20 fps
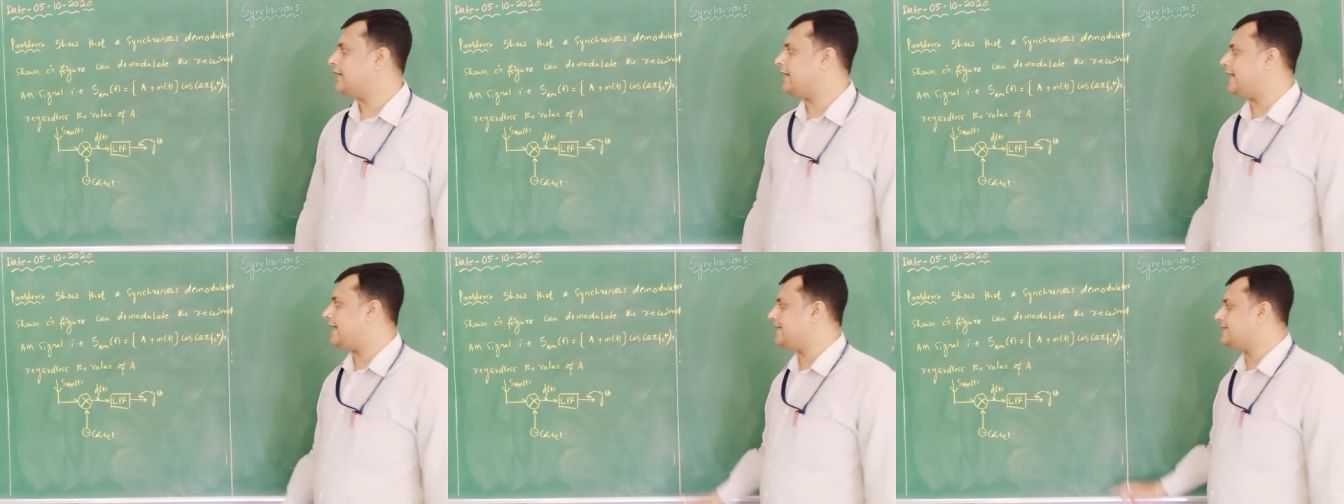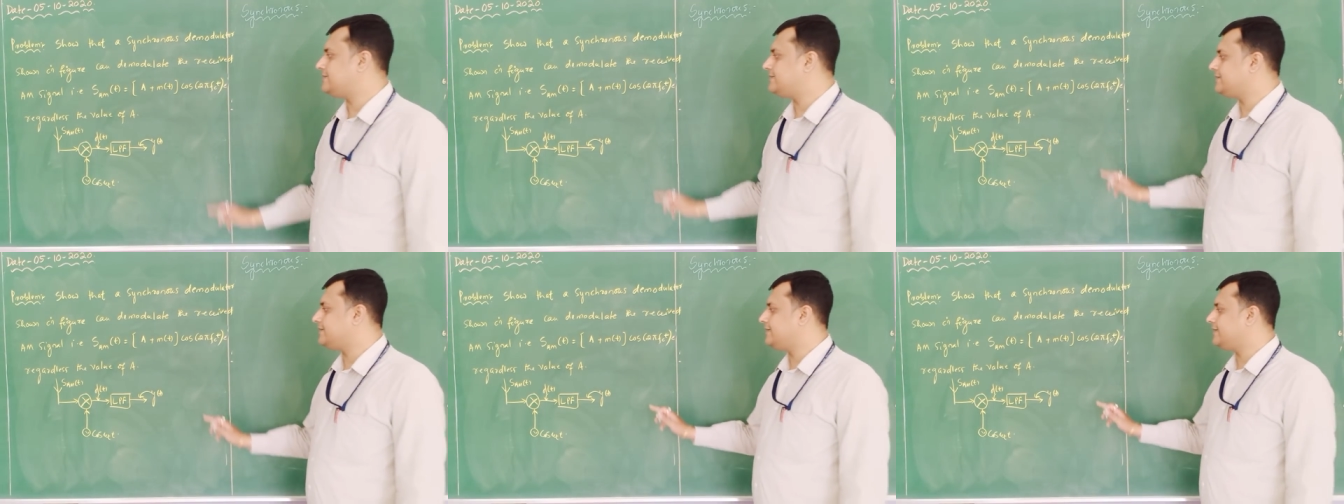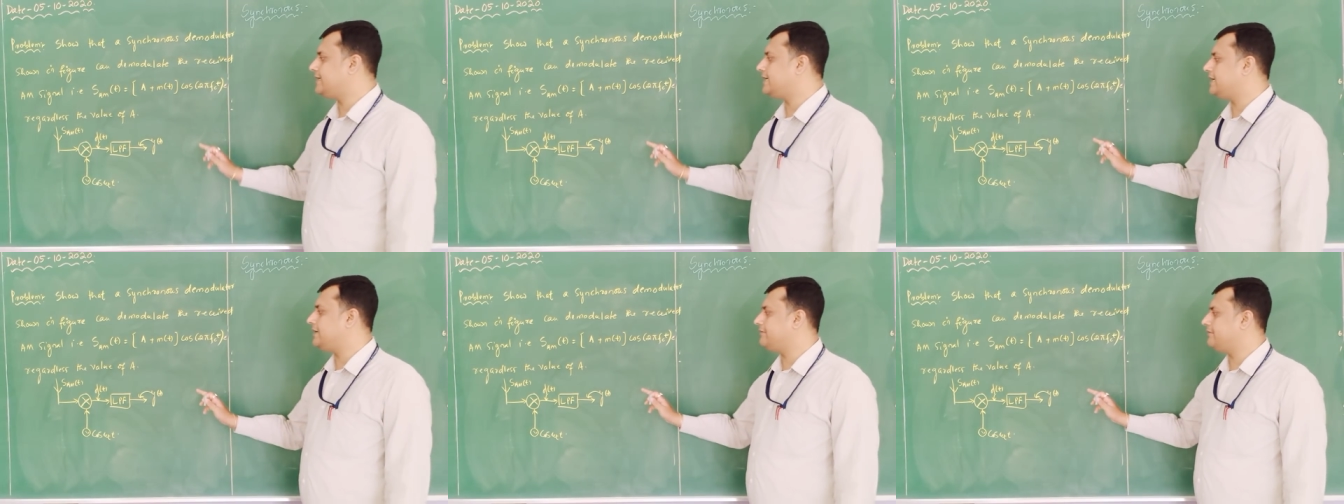as in
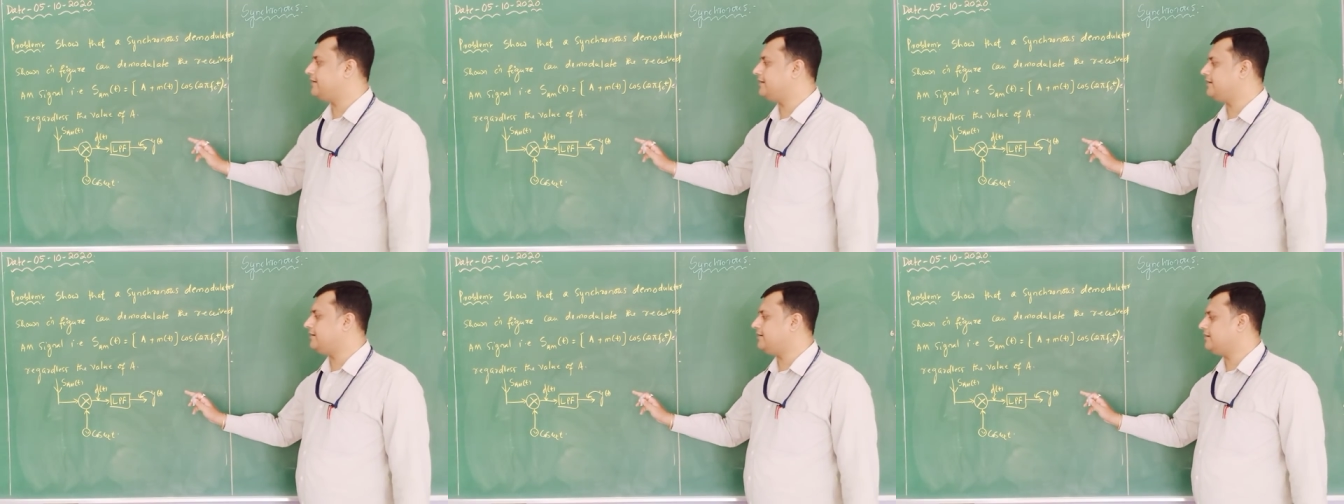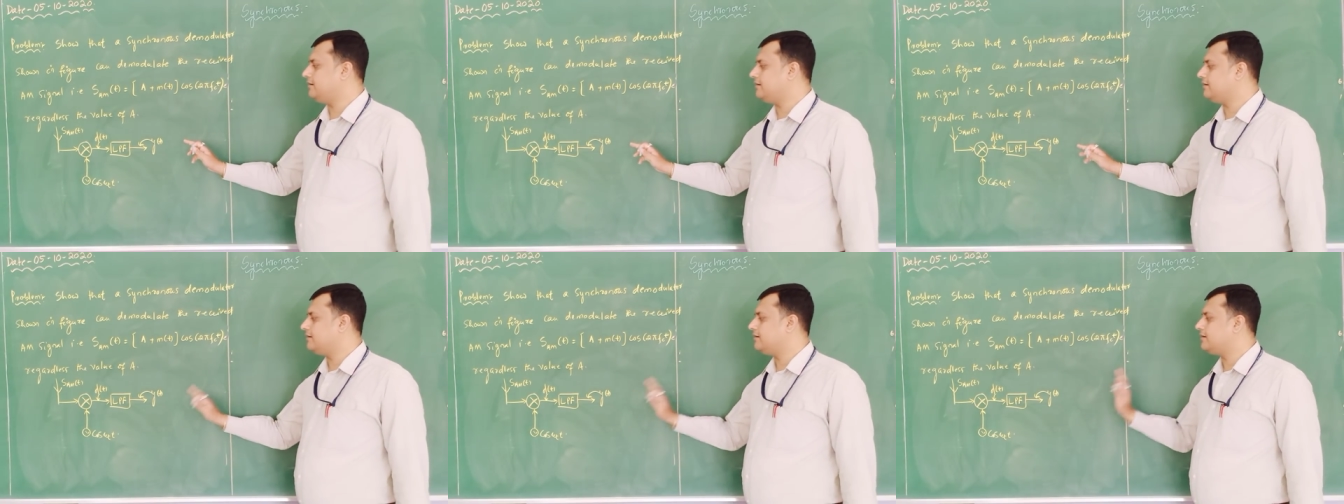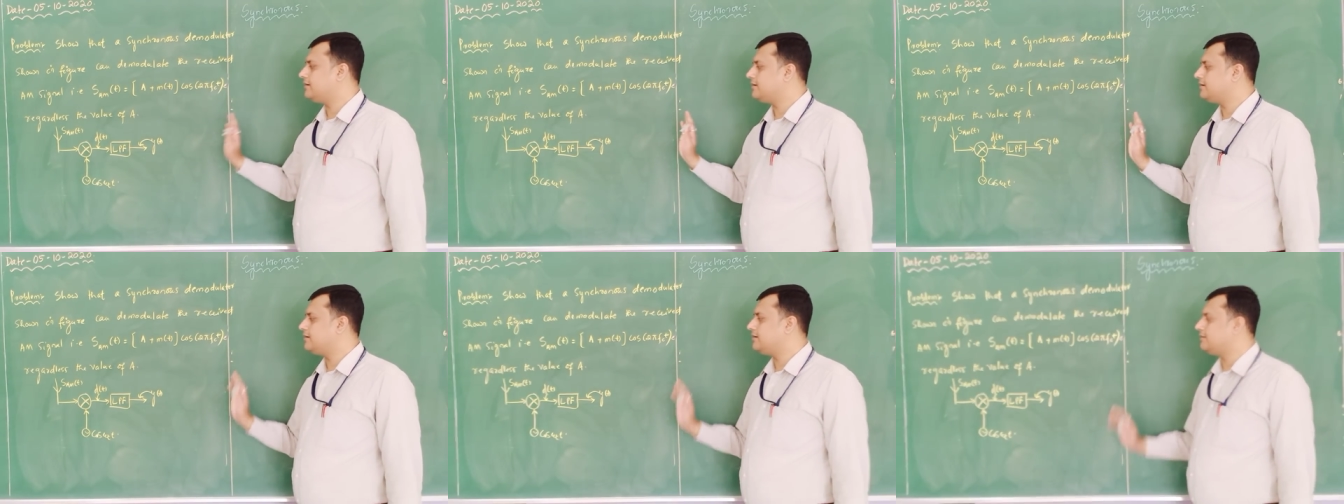the given
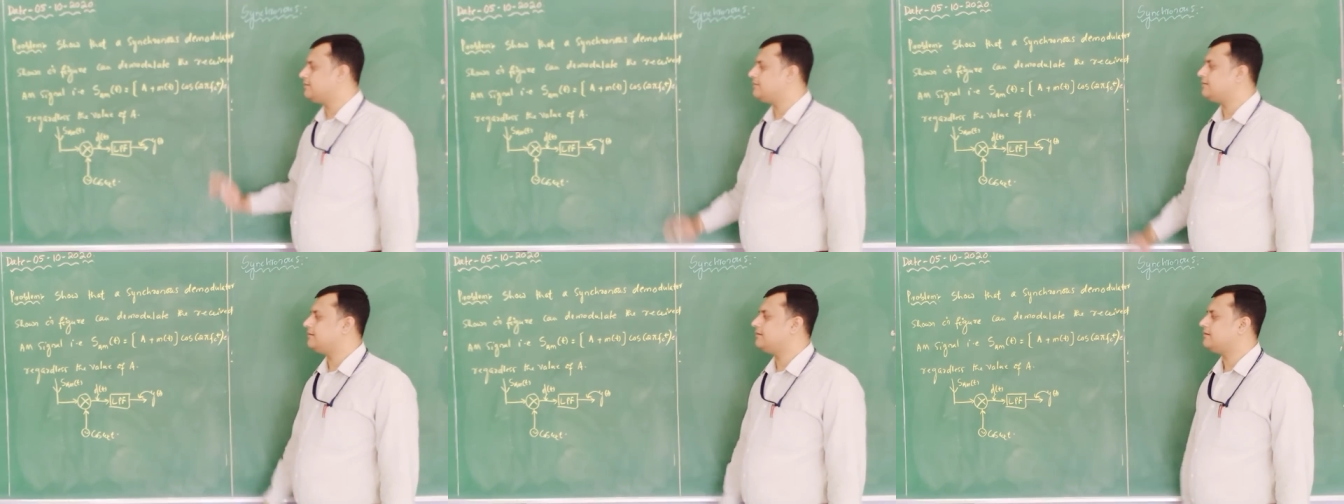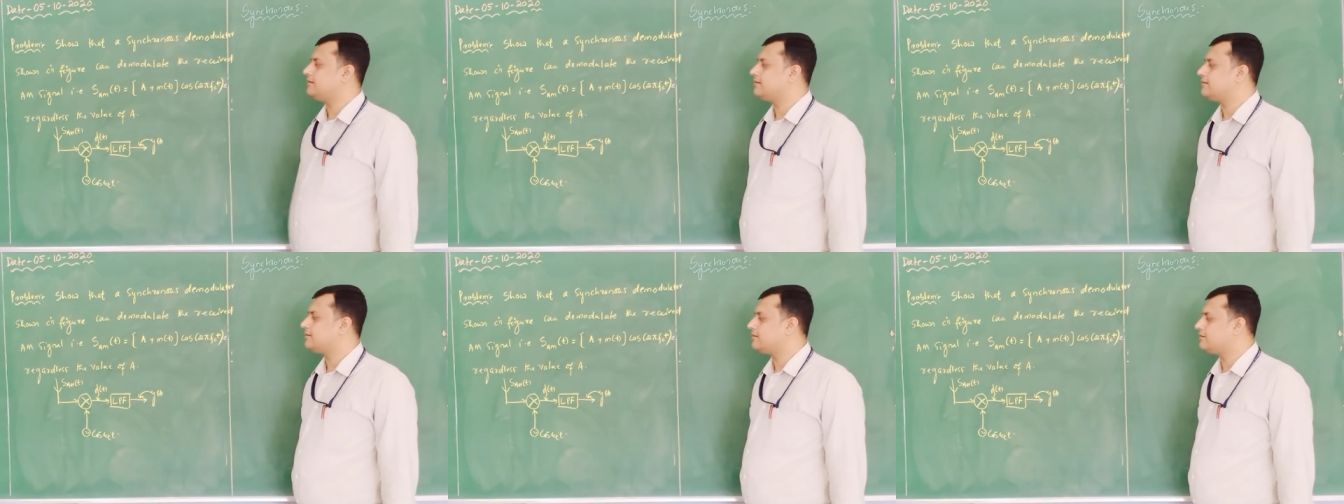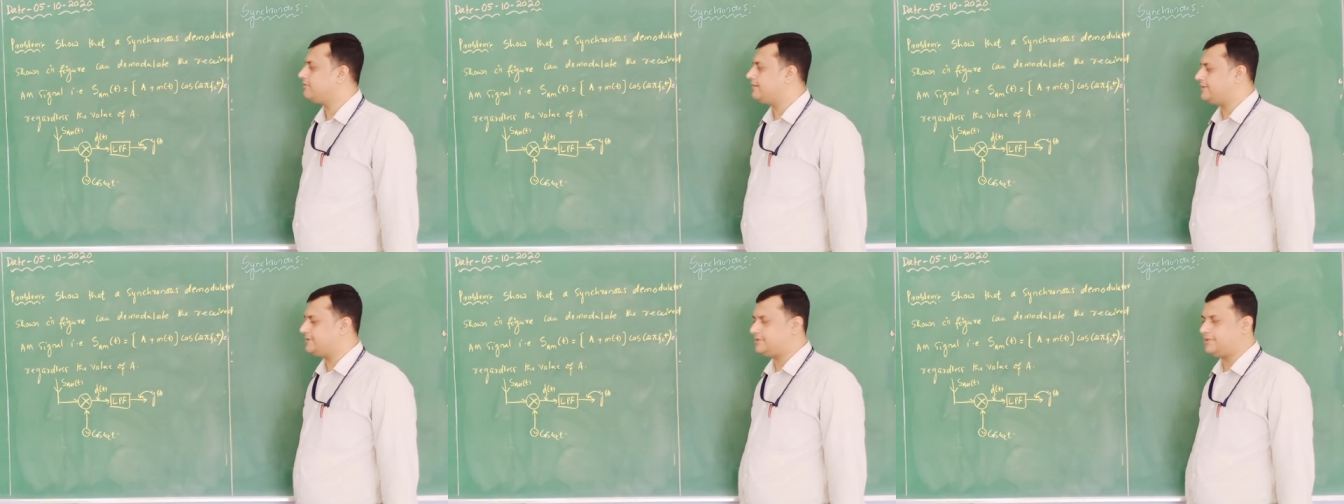
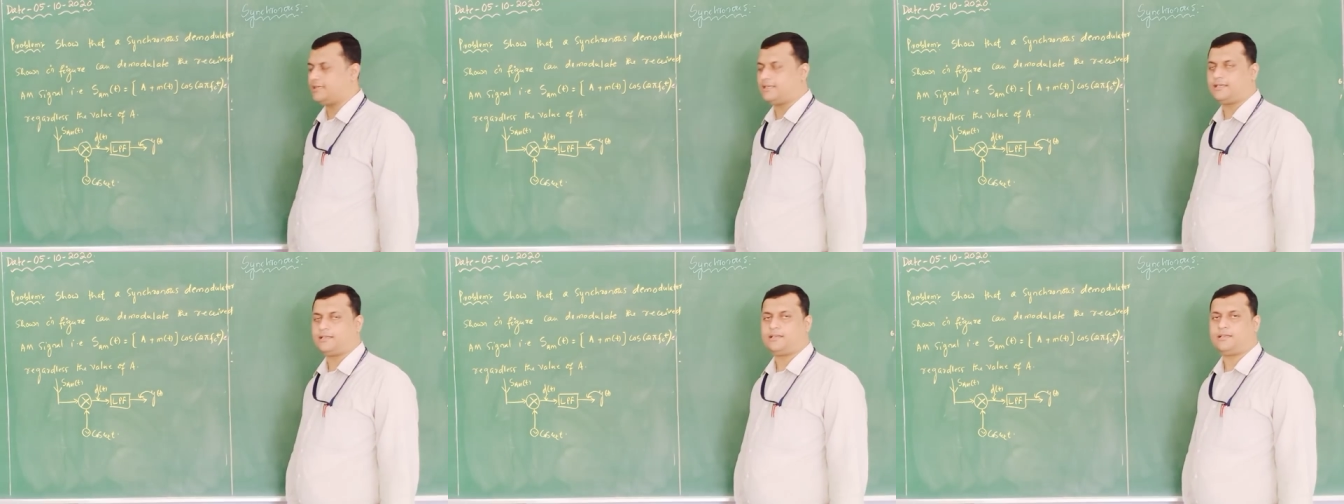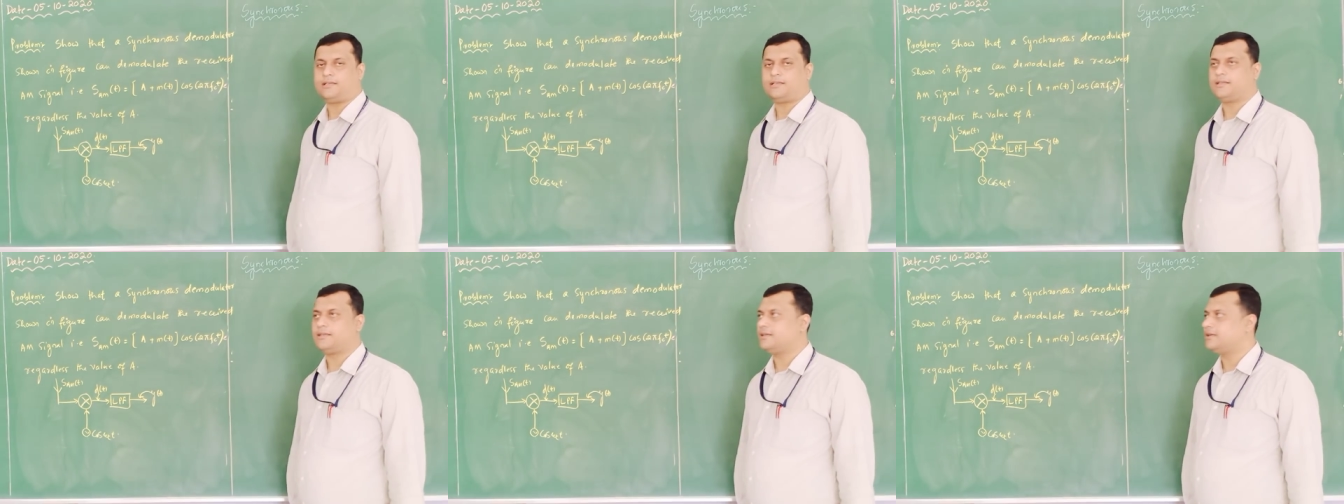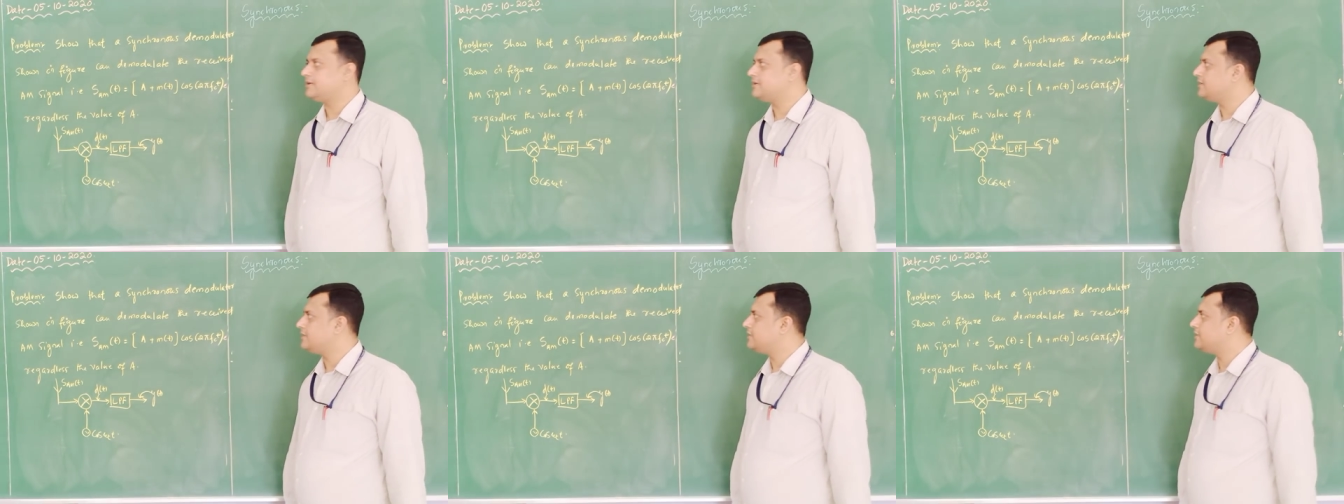question,
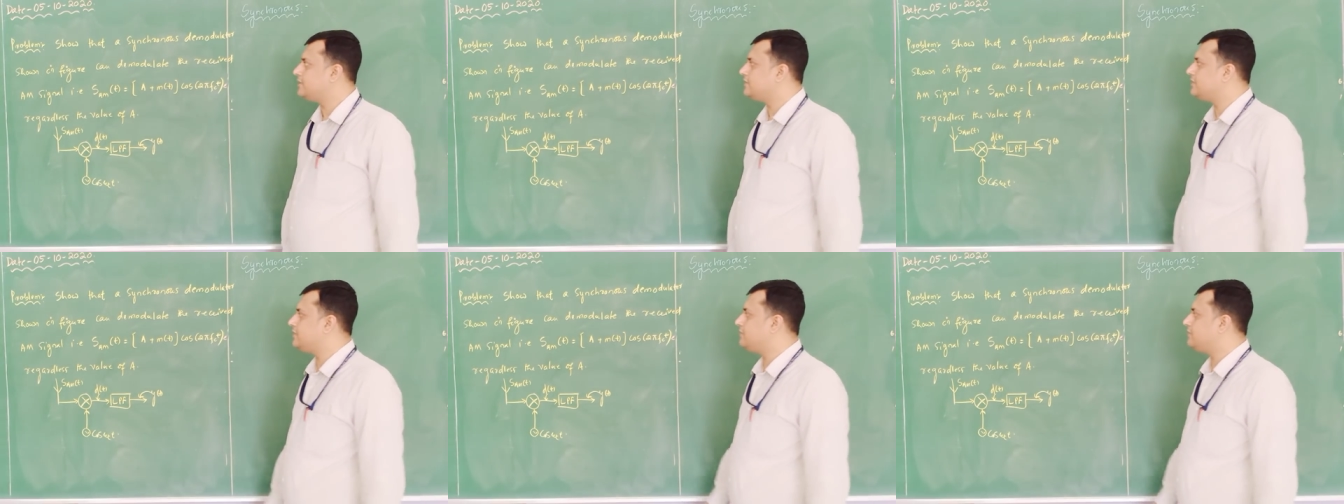the